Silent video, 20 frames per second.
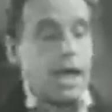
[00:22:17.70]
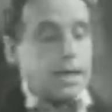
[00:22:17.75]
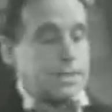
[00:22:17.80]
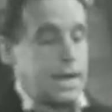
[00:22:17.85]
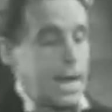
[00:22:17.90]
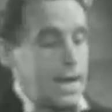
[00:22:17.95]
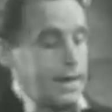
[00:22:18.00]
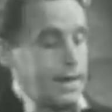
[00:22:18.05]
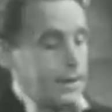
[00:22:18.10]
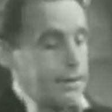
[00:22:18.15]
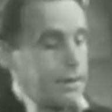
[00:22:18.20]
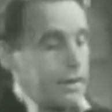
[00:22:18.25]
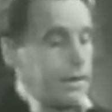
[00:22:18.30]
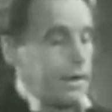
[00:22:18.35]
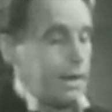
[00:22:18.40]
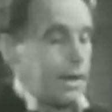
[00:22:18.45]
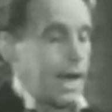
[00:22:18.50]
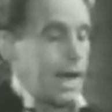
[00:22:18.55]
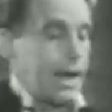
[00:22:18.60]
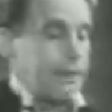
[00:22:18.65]
As I get
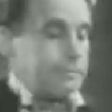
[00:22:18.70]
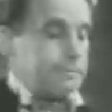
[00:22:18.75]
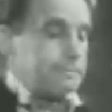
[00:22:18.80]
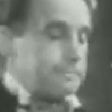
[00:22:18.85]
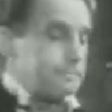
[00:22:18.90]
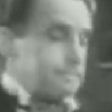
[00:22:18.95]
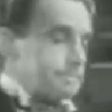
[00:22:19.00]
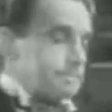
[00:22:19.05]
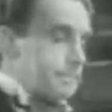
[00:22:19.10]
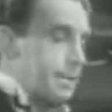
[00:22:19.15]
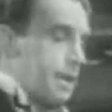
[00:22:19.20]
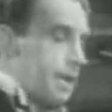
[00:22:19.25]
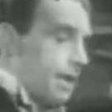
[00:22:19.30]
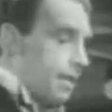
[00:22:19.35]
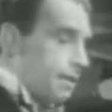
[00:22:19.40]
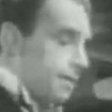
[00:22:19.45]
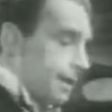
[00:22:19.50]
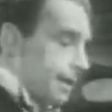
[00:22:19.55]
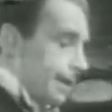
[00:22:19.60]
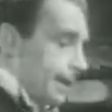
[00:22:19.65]
on in life,
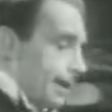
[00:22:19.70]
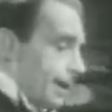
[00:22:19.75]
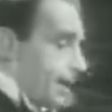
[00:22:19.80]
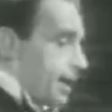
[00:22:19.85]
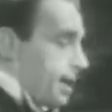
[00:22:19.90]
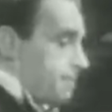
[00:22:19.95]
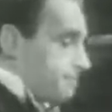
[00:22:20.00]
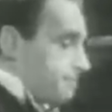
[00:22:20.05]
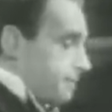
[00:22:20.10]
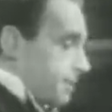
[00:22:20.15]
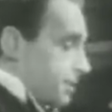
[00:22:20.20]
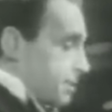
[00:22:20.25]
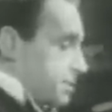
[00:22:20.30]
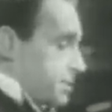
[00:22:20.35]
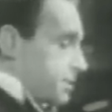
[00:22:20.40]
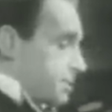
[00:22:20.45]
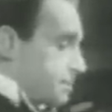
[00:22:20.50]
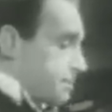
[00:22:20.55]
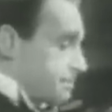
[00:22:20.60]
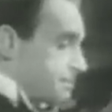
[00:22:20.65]
the little comforts
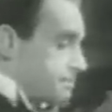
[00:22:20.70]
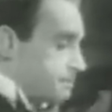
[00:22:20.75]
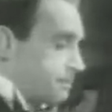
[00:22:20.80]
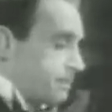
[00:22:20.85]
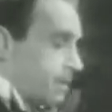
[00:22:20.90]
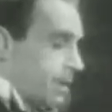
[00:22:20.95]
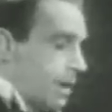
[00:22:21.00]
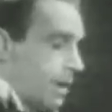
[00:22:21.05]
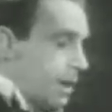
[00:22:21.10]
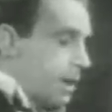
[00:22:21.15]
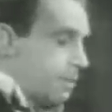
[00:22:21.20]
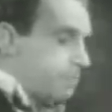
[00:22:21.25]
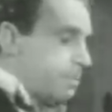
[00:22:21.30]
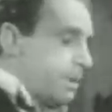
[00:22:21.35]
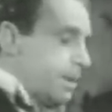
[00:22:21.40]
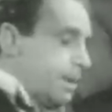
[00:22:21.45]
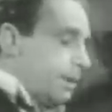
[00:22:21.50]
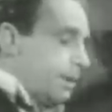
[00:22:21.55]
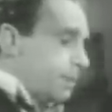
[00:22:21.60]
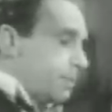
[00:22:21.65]

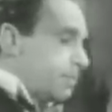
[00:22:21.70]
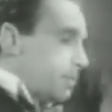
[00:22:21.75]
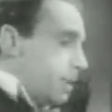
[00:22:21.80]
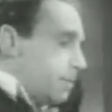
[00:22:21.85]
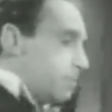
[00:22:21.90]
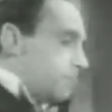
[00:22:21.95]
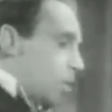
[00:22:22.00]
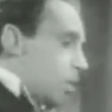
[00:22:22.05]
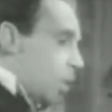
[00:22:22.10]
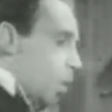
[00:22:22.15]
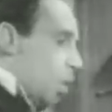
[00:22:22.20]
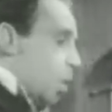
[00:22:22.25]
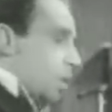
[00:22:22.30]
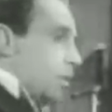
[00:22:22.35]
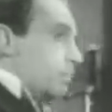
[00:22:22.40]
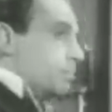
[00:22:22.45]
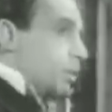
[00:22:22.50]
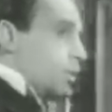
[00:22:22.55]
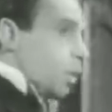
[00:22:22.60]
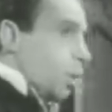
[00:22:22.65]
appeal to me
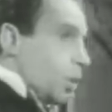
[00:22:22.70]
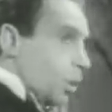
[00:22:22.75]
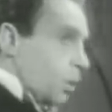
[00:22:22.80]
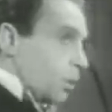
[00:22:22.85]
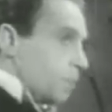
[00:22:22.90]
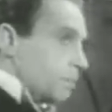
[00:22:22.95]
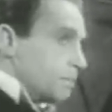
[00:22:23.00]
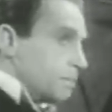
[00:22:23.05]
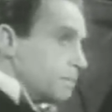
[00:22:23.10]
more and more.